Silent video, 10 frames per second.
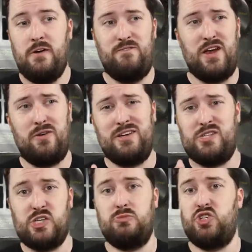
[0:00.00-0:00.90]
very
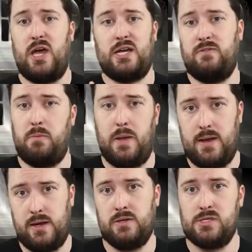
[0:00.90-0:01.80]
subjective
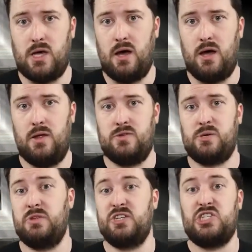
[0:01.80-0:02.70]
opinions on
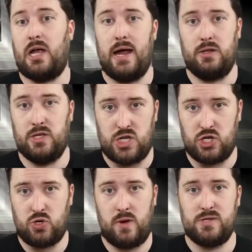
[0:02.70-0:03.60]
some of the
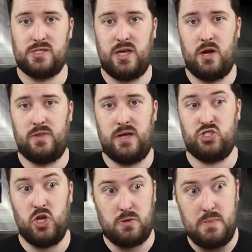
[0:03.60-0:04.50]
stylistic choices here
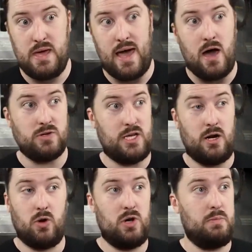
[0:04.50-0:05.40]
that took me out and
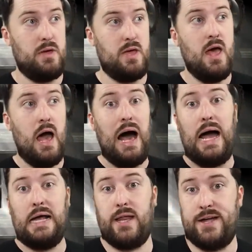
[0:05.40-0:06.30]
are going to be
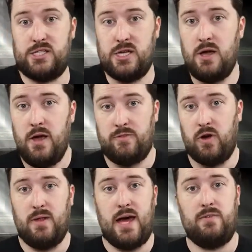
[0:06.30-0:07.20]
highlights
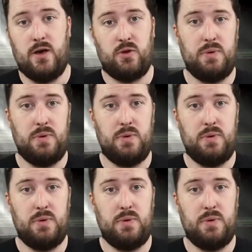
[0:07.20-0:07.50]
for a lot of other